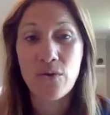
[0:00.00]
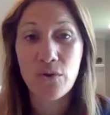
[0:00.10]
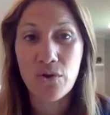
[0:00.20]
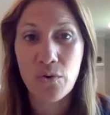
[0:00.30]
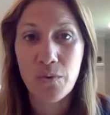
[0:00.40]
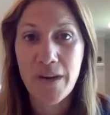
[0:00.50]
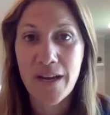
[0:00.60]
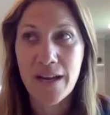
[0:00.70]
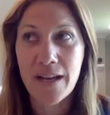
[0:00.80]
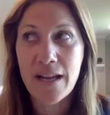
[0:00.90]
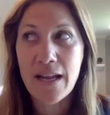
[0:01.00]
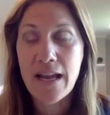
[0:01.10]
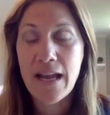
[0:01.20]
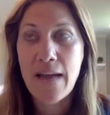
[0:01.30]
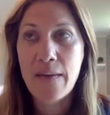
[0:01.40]
North Korea,
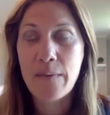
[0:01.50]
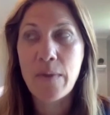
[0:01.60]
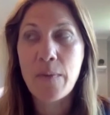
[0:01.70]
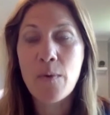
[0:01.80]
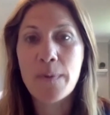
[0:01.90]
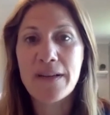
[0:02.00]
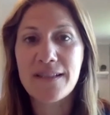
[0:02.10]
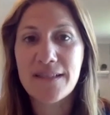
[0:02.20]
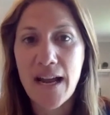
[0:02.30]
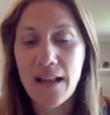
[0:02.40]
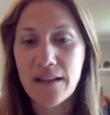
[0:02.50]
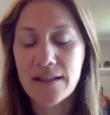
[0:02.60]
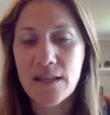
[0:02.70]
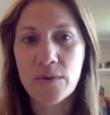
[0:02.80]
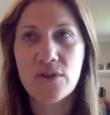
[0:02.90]
I mean, people were being
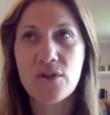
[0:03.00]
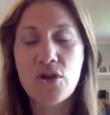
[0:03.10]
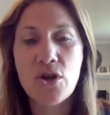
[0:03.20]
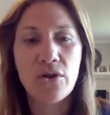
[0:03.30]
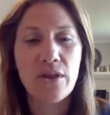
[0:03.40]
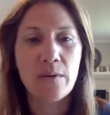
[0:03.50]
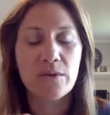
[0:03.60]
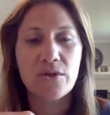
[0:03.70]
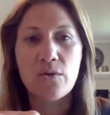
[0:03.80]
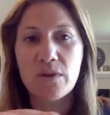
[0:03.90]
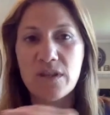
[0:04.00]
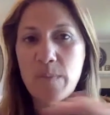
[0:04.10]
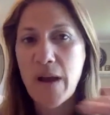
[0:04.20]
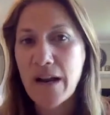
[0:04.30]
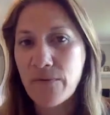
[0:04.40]
silenced. There was no
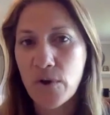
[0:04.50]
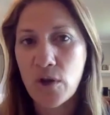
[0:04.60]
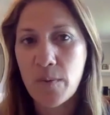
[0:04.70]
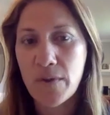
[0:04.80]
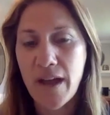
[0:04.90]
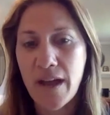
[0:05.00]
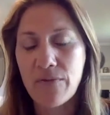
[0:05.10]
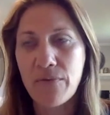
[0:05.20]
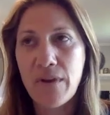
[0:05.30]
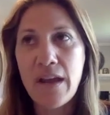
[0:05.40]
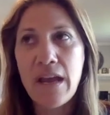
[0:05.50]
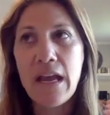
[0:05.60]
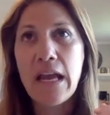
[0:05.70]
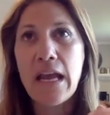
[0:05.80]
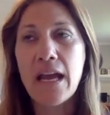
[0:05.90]
respect for human life.
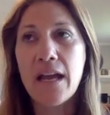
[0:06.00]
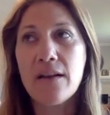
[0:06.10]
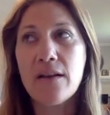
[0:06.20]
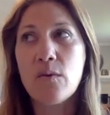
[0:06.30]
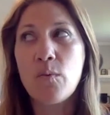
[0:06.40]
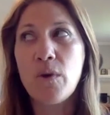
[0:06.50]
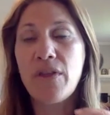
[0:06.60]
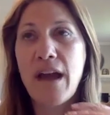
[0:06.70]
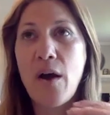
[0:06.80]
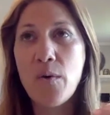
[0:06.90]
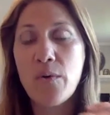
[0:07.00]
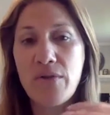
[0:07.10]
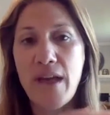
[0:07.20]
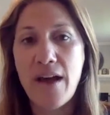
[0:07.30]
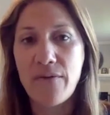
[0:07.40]
And without that